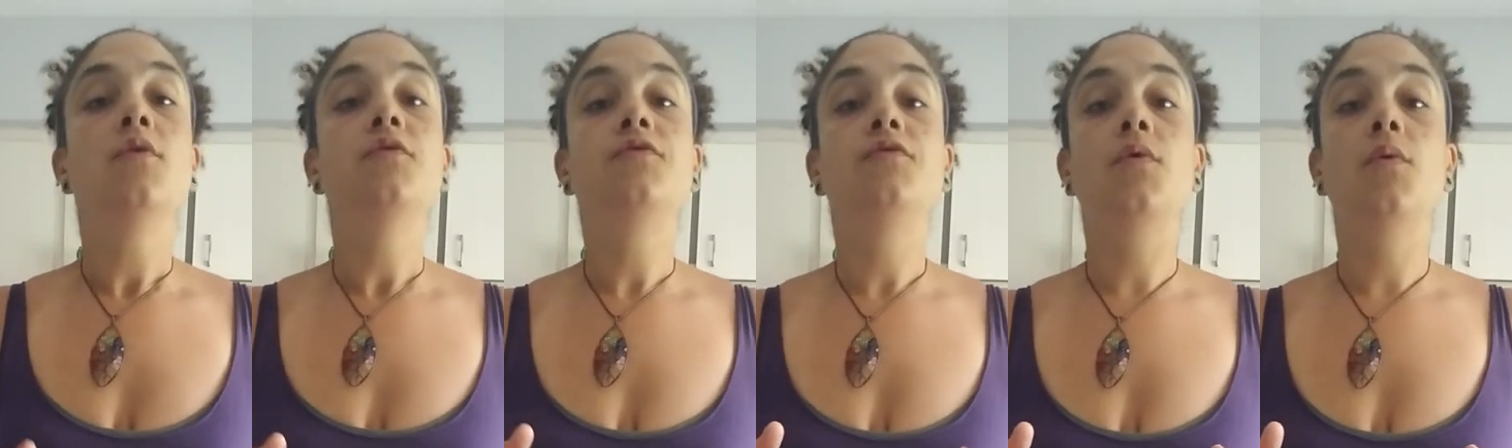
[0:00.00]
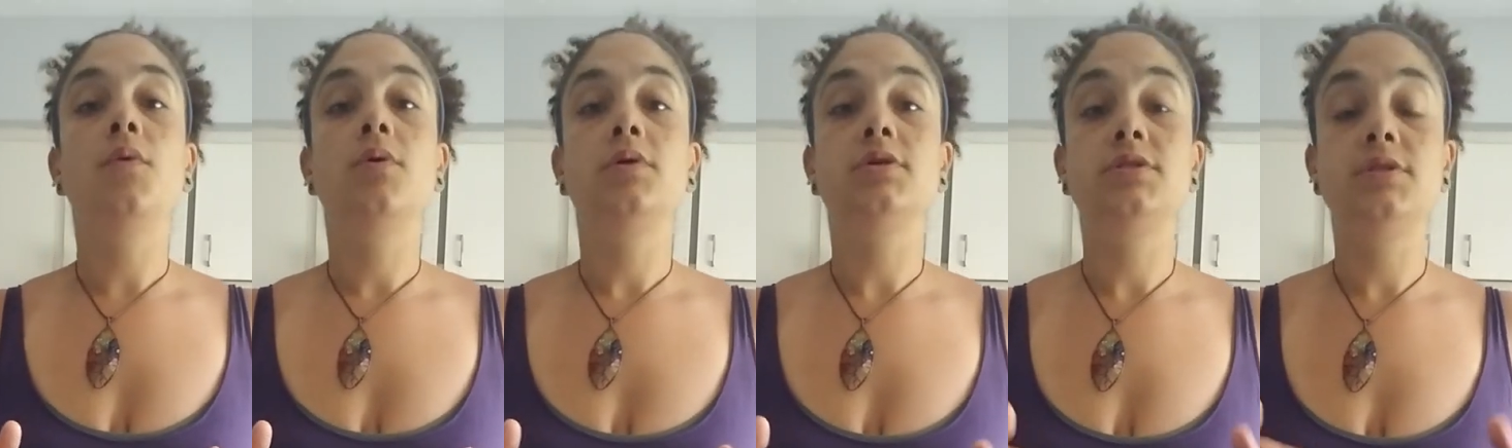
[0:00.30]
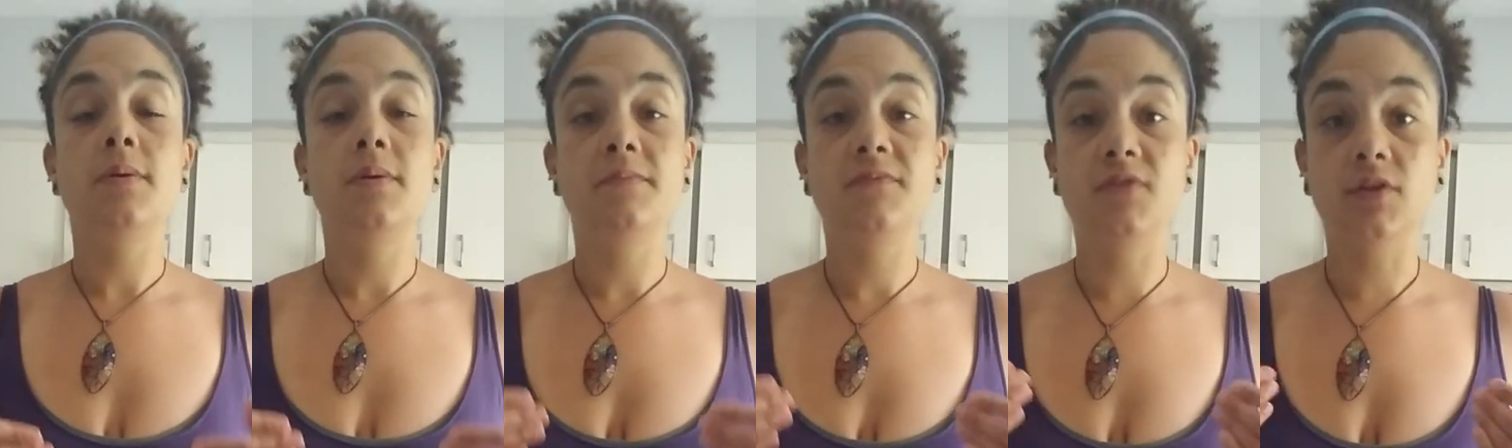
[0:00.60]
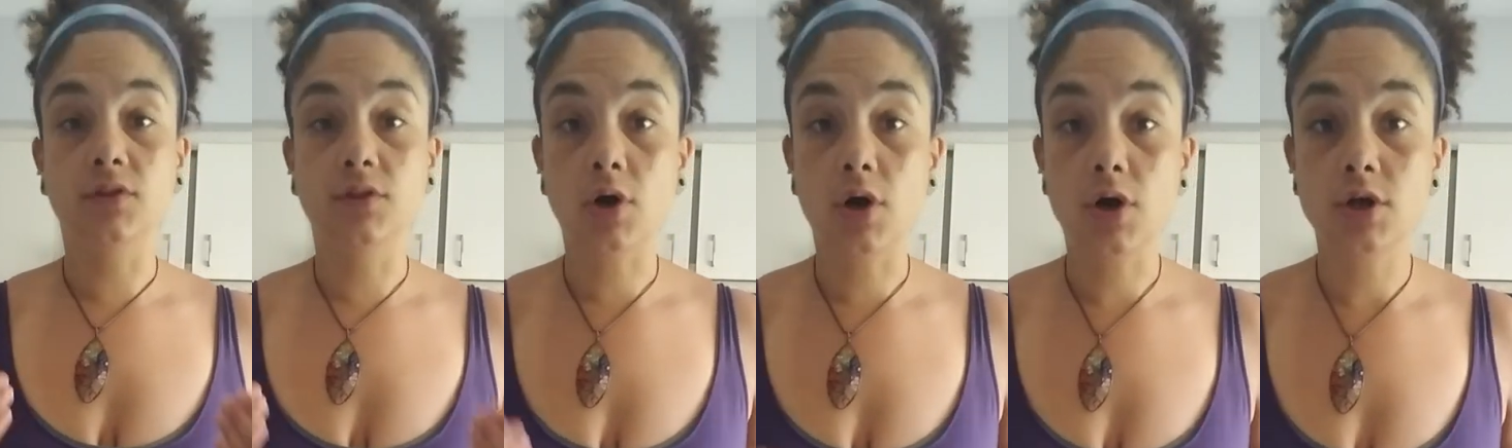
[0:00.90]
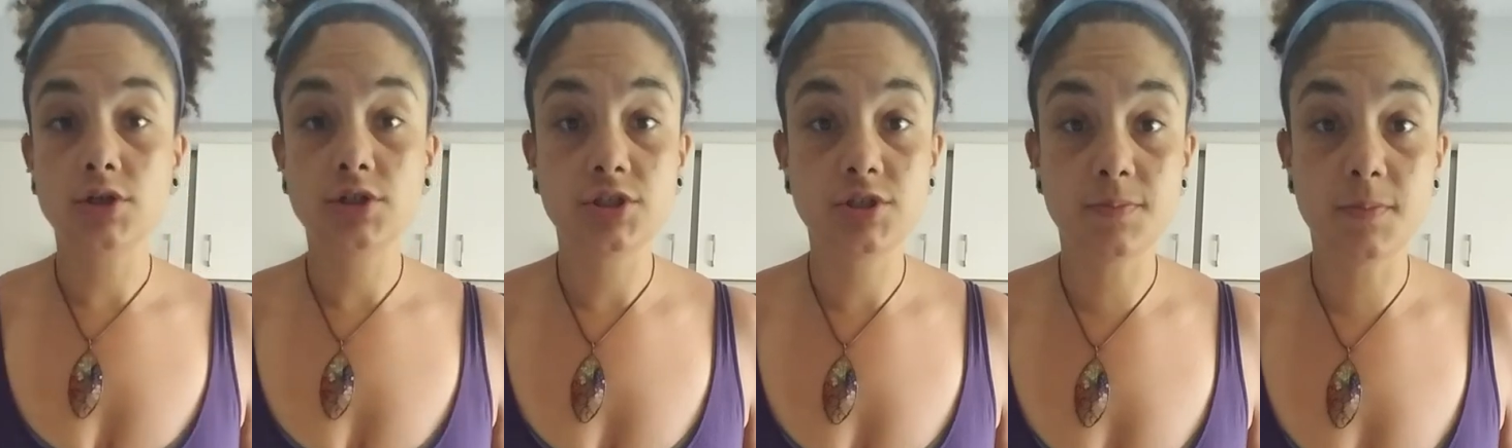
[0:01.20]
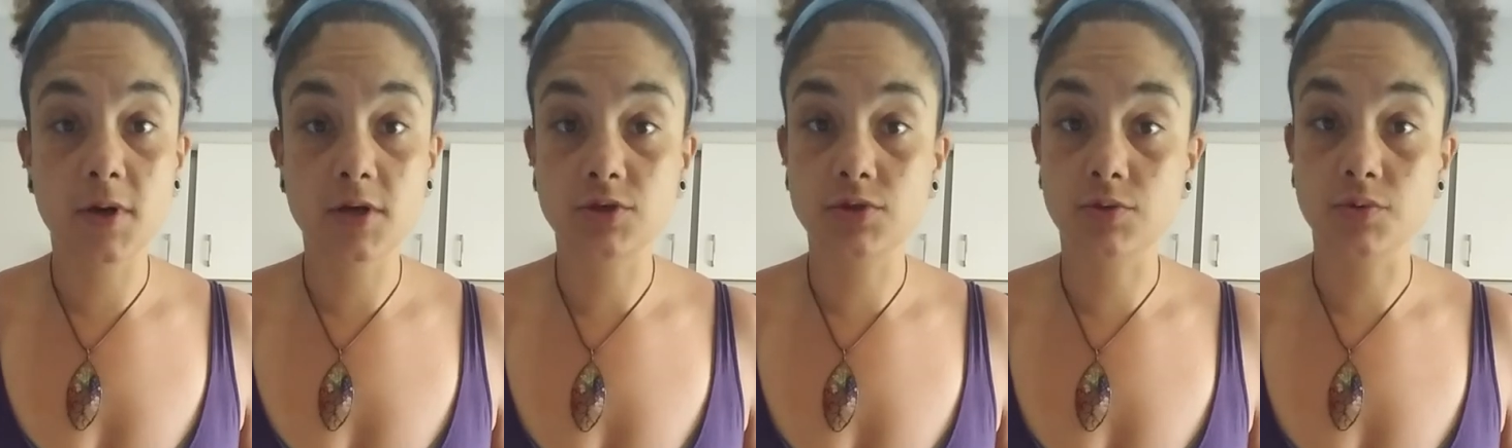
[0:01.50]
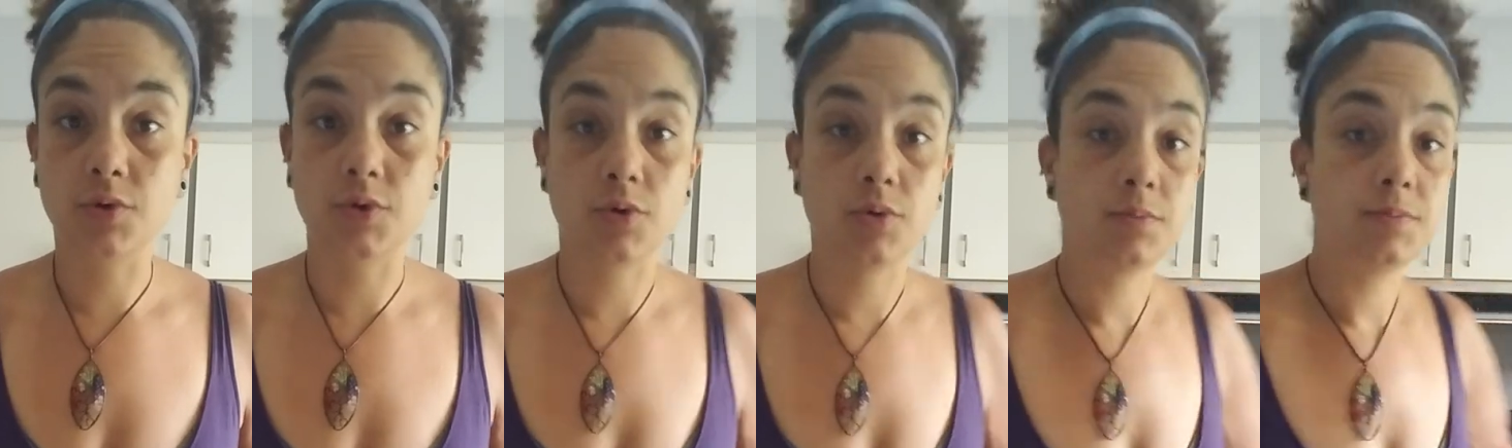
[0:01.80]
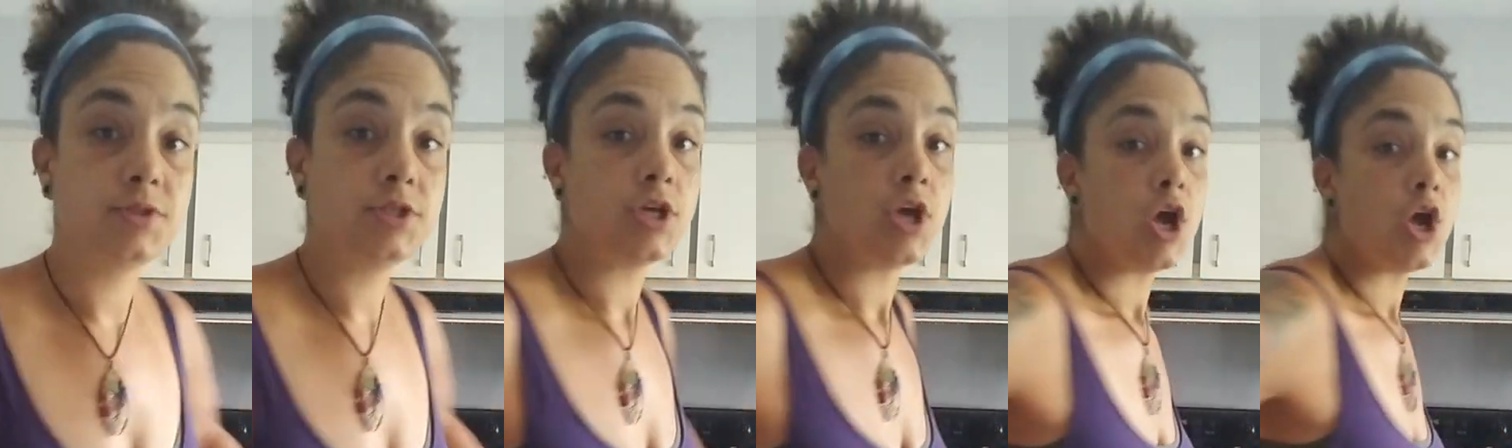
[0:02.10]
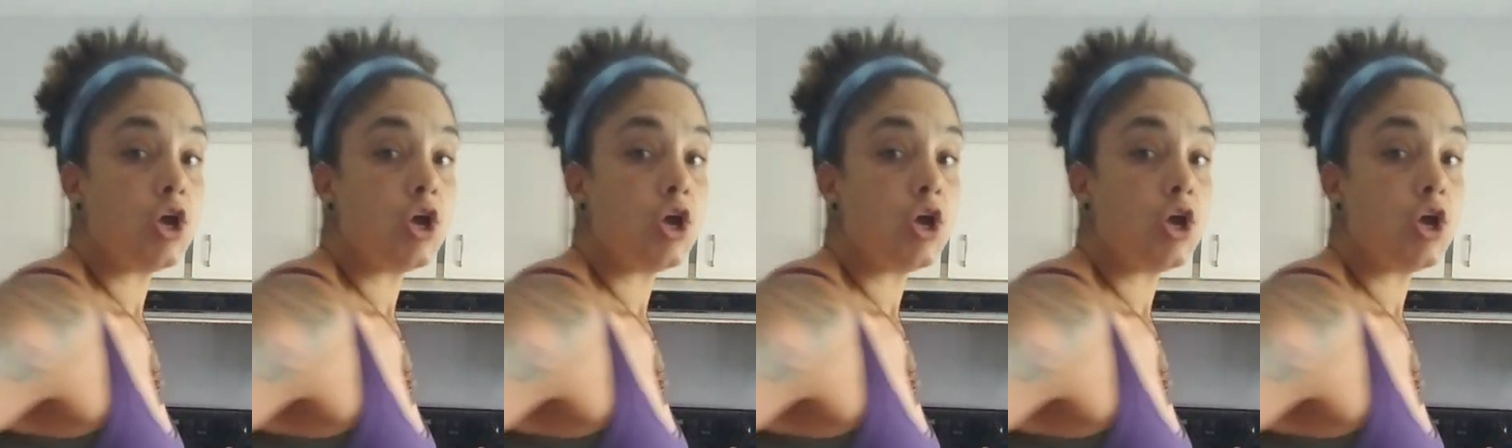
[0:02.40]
for some of the largest muscle groups.